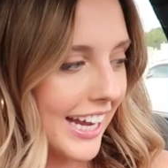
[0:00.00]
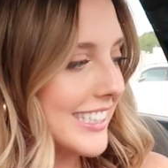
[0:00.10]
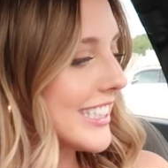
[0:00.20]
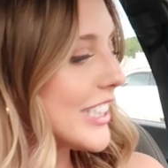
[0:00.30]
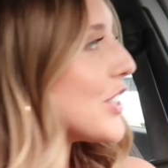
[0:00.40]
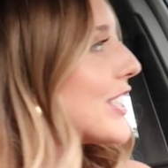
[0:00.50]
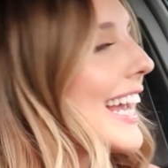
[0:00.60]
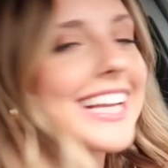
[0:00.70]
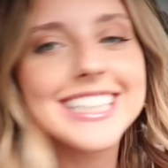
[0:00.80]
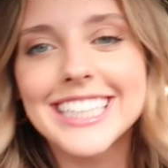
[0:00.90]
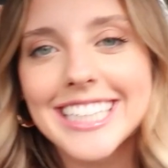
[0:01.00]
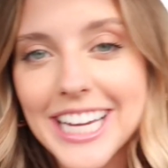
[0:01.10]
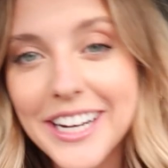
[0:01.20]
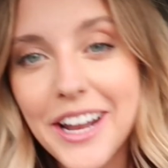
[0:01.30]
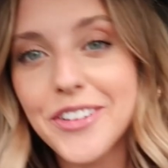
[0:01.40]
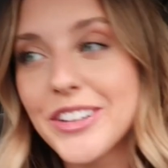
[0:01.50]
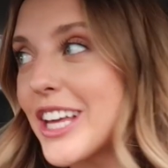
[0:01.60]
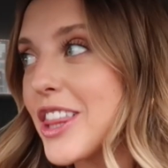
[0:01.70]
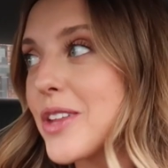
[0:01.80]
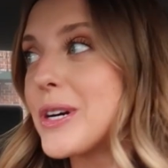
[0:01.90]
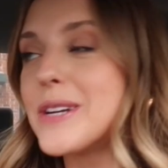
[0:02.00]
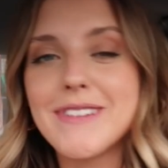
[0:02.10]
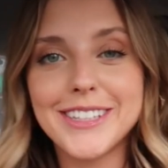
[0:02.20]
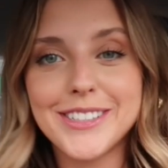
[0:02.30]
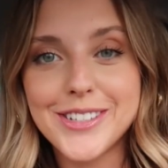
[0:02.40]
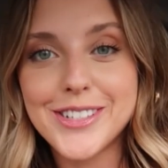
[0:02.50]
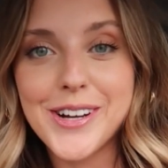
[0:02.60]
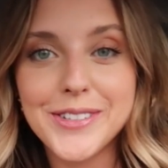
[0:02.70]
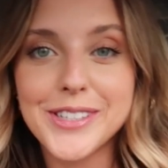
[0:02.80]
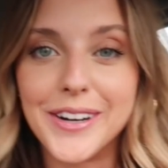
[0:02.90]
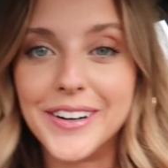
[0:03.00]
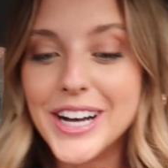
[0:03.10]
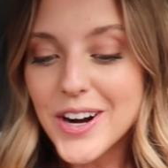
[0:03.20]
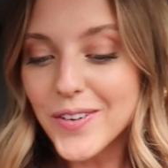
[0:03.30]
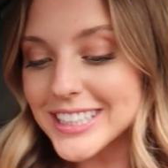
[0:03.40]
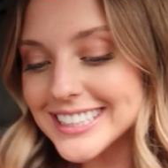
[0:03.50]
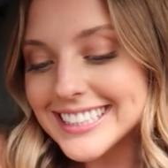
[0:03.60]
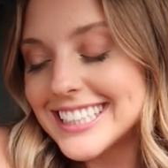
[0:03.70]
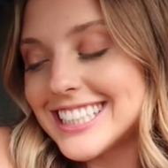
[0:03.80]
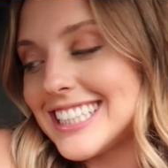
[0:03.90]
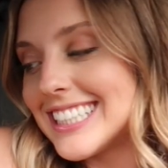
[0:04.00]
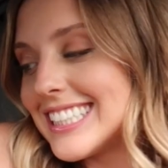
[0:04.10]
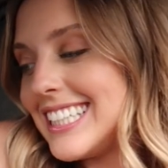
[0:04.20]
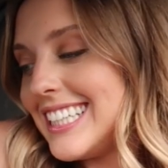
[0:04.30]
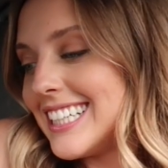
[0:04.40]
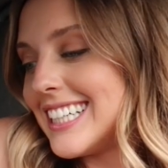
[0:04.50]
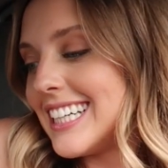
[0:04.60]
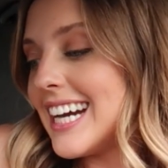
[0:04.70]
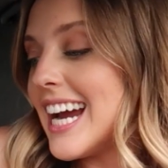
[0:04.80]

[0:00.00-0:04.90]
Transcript: It's still saying it's gonna take another like 3 minutes or so. So we're just gonna chill in here.